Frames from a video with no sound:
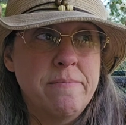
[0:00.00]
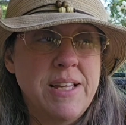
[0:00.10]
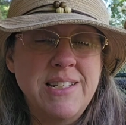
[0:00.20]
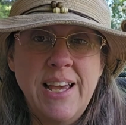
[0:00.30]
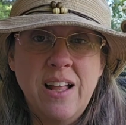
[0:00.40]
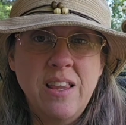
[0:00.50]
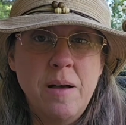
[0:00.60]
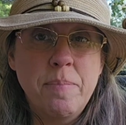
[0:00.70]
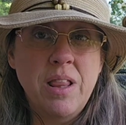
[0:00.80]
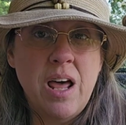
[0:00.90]
they take
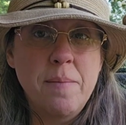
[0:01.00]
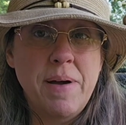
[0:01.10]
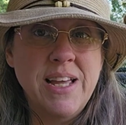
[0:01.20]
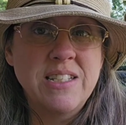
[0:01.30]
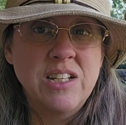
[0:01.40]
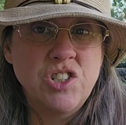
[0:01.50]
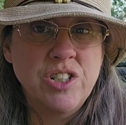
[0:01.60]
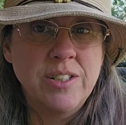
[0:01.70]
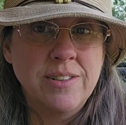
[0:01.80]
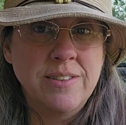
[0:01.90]
up a lot of my
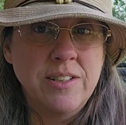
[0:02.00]
attention.